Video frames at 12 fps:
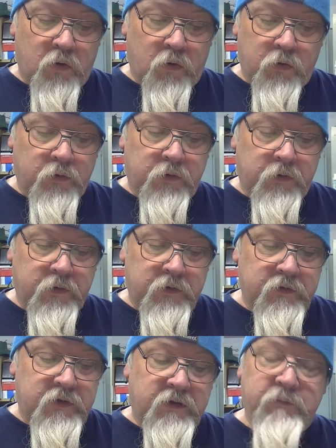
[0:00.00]
or
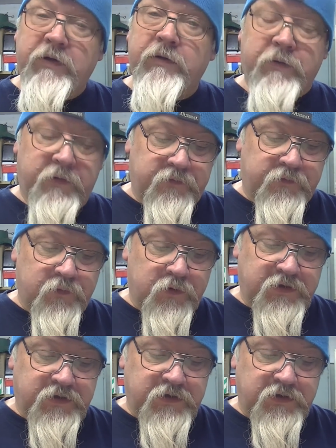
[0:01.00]
the imperial
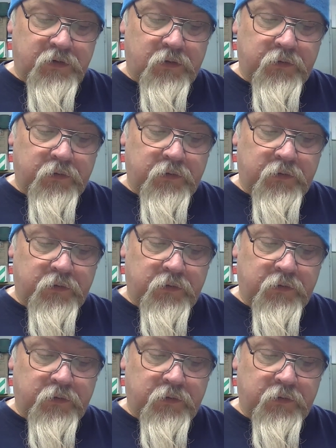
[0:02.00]
forces,